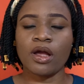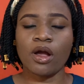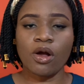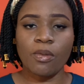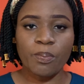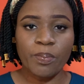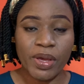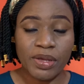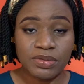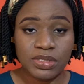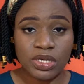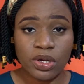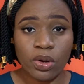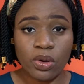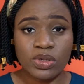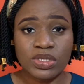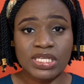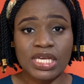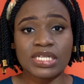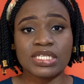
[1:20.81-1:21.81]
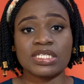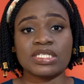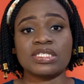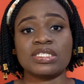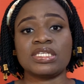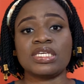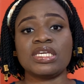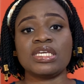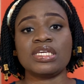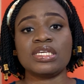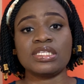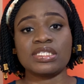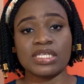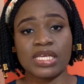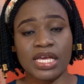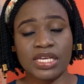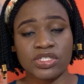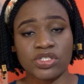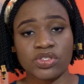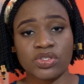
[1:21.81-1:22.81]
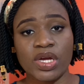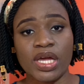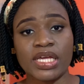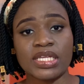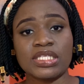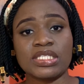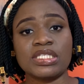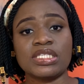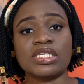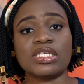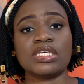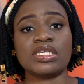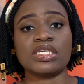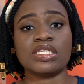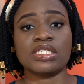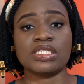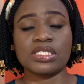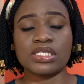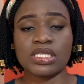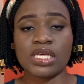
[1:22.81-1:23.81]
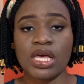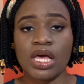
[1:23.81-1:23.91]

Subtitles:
peptic ulcer disease, gastritis,